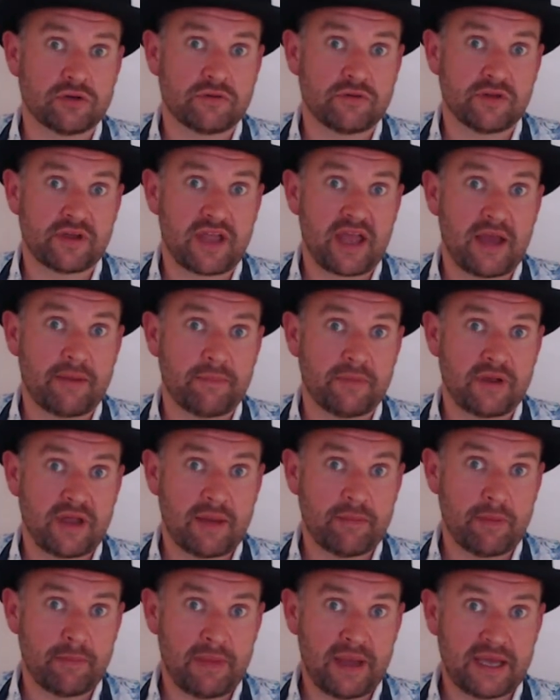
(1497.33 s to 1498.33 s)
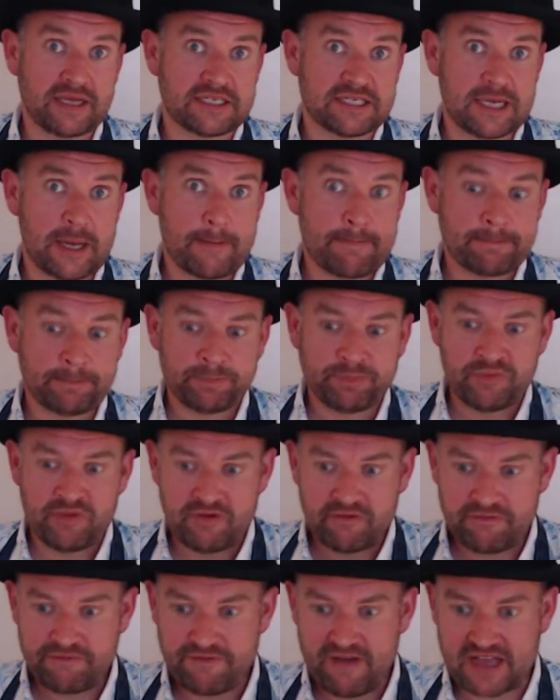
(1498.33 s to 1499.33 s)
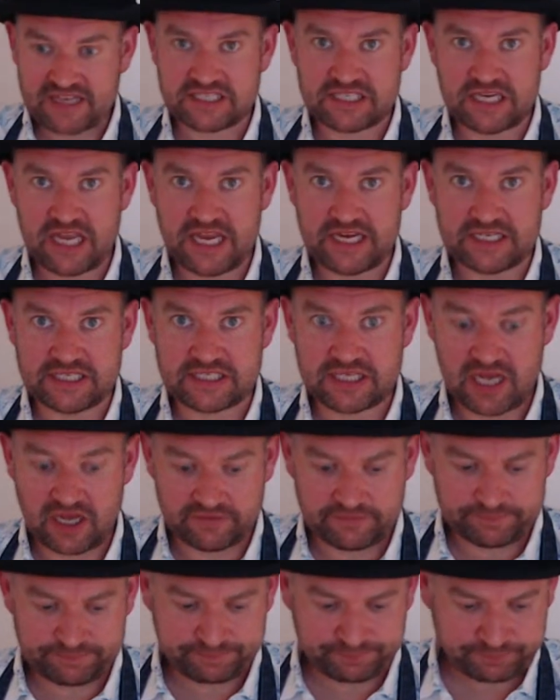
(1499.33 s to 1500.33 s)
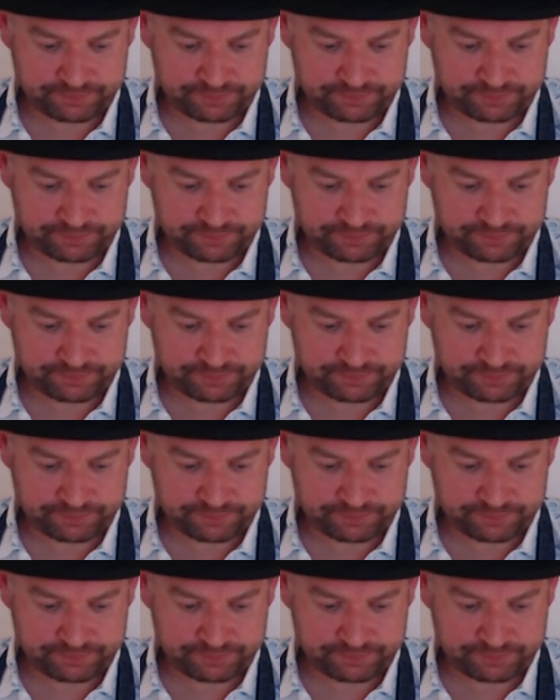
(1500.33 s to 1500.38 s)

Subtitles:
of the Camembert. Fascinating stuff.